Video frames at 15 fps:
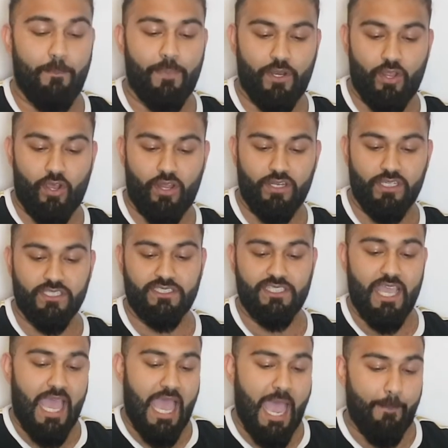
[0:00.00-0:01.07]
Bananas,
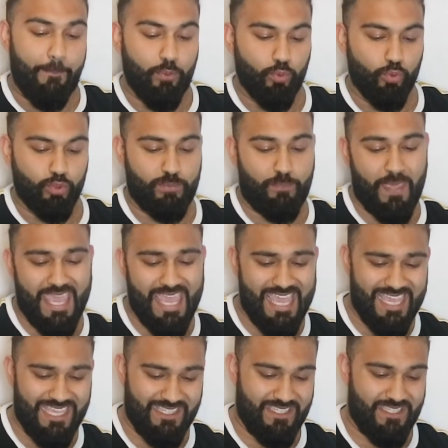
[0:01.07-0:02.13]
apples,
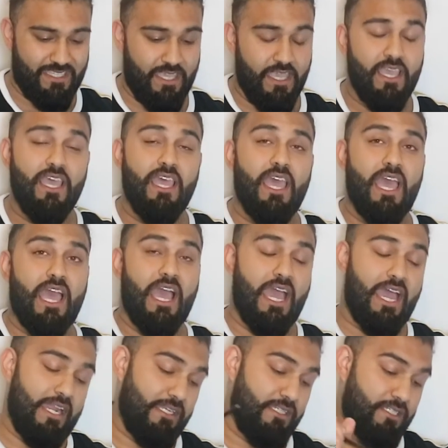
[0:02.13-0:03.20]
pears,
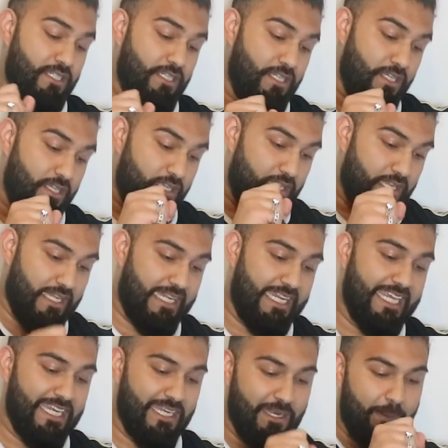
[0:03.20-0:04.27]
and
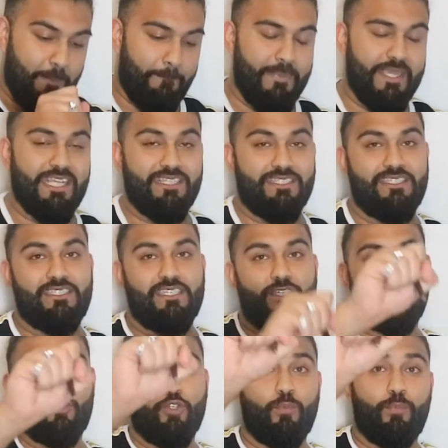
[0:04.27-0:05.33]
lean meats
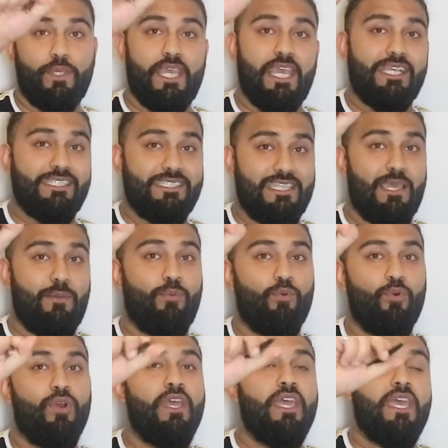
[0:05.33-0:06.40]
should be a
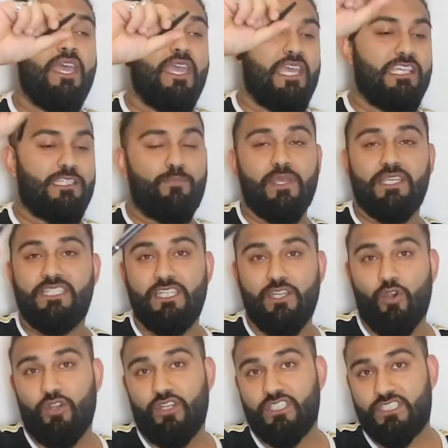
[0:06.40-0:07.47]
staple.
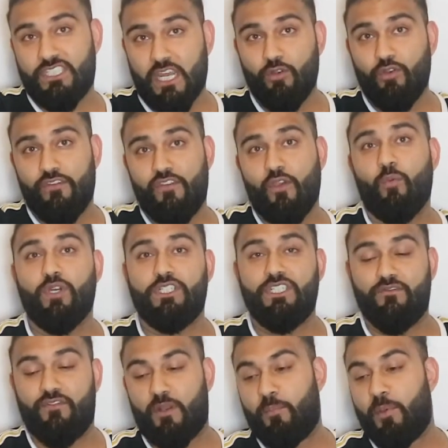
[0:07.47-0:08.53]
Especially on this channel, if you're
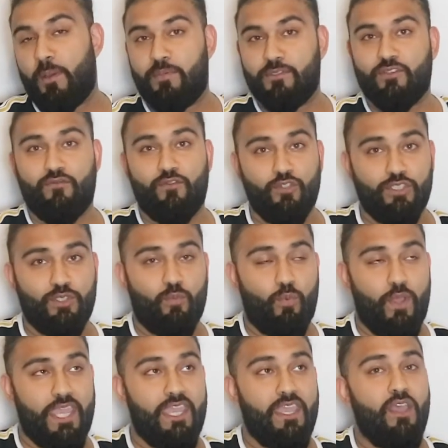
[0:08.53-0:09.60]
watching for the purpose of losing
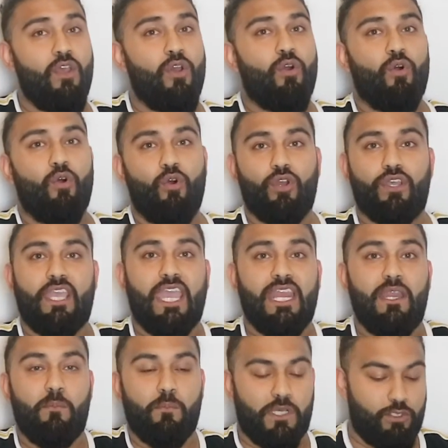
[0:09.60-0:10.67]
weight or
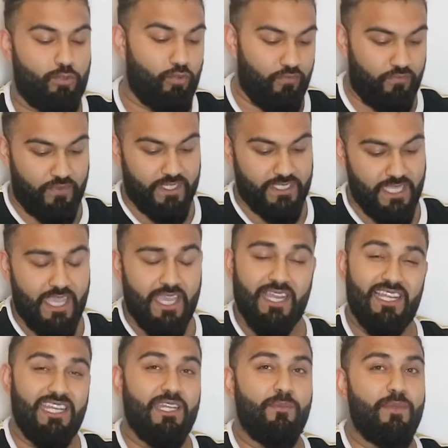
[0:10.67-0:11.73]
gaining muscle and things,
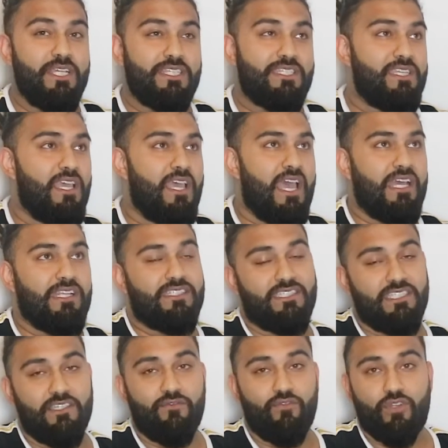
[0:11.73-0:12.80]
lean meats and
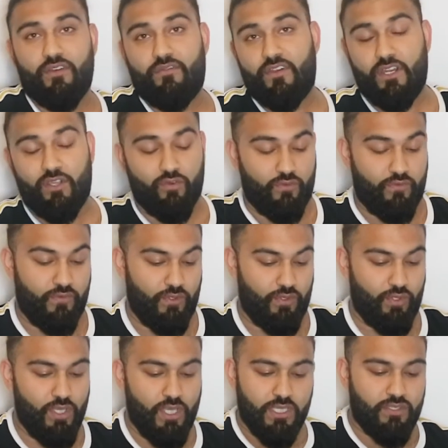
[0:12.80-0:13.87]
seafood are very good for
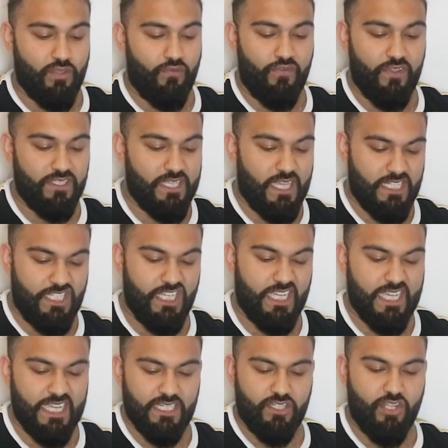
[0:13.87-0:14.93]
you. So things like
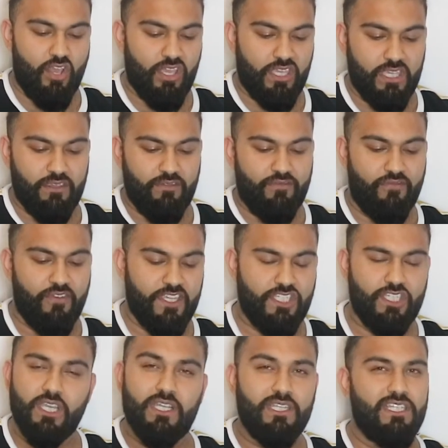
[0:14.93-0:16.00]
chicken, turkey,
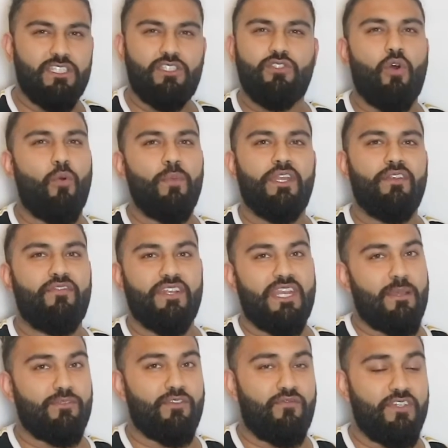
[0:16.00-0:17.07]
fish. There's so many different
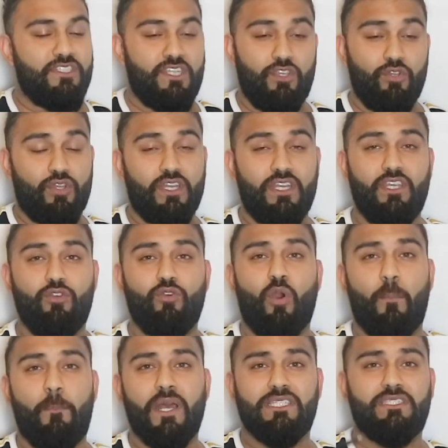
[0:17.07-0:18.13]
types of fish that you can eat. You
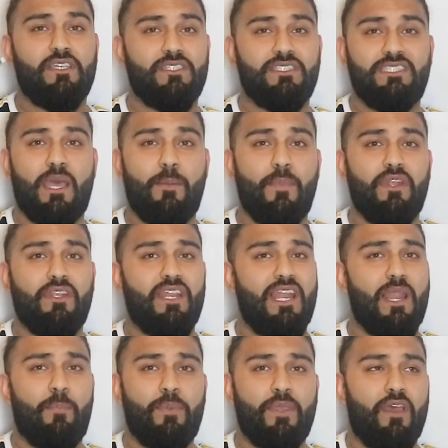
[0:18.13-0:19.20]
got bass, salmon,
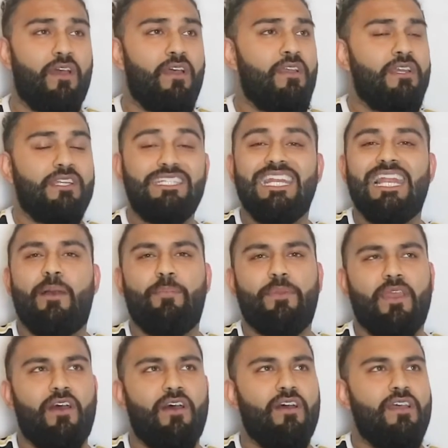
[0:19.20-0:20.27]

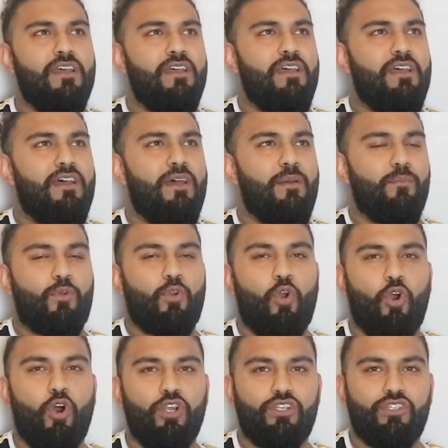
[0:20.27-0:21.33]
tilapia,
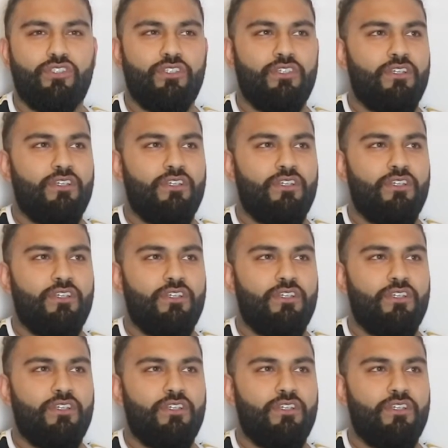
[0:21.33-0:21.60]
cod.